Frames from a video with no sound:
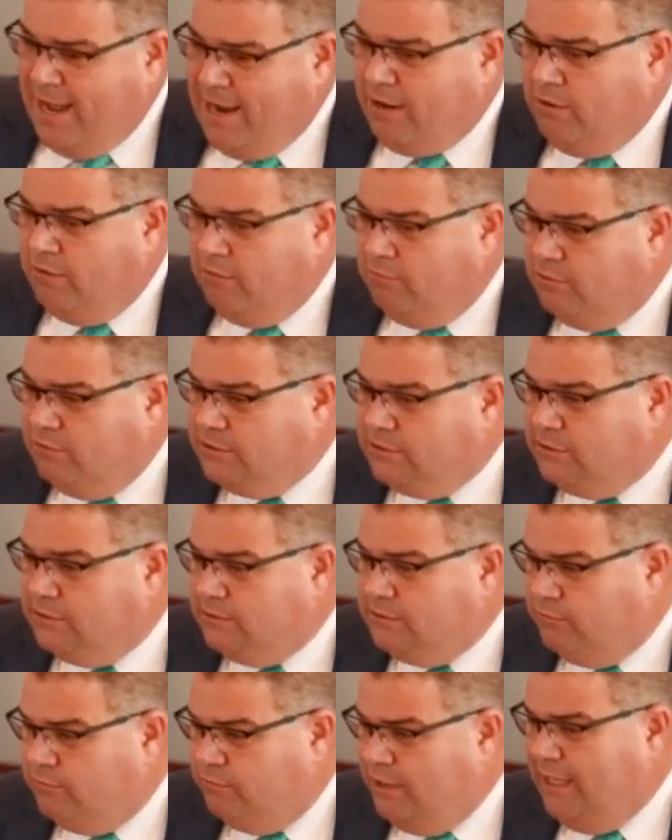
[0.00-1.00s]
was
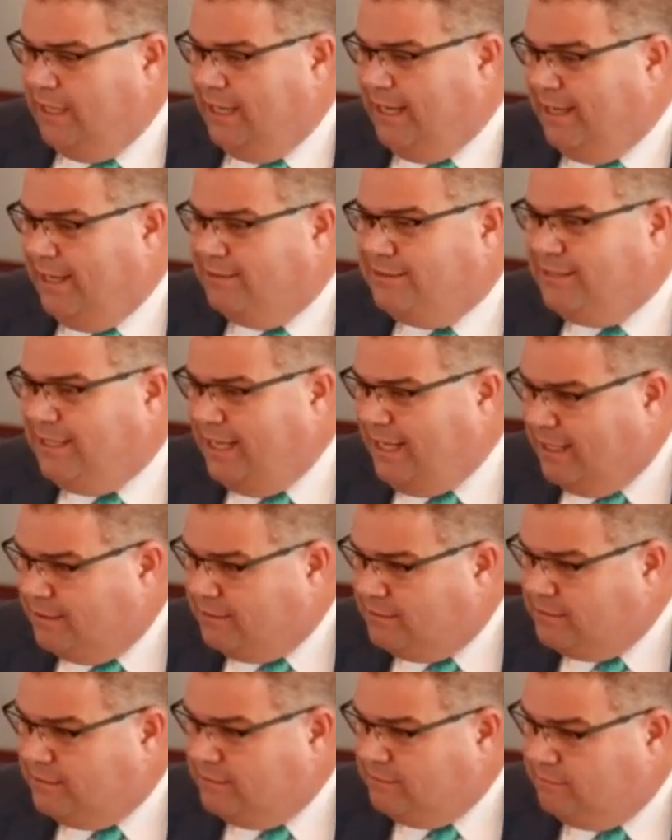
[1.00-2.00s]
really a
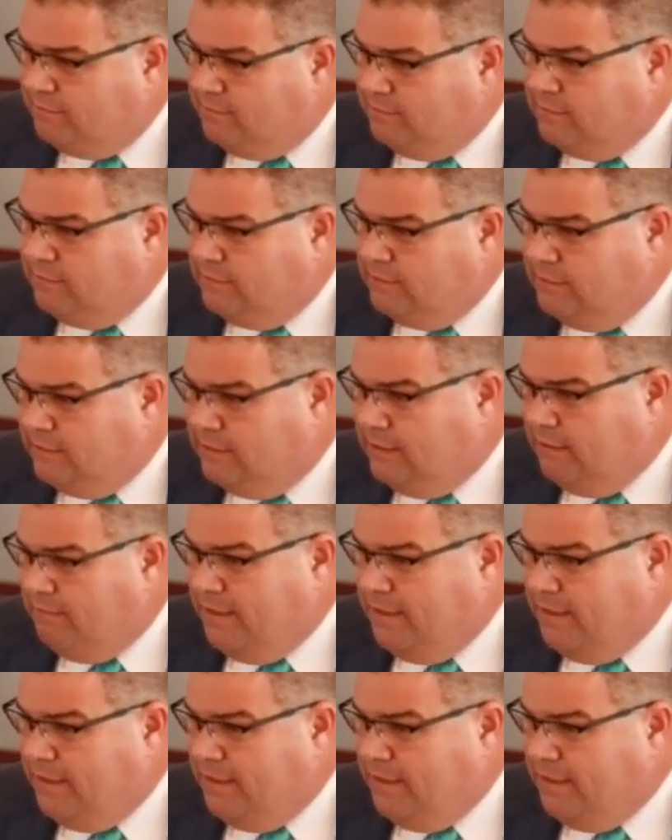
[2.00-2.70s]
tent. I mean,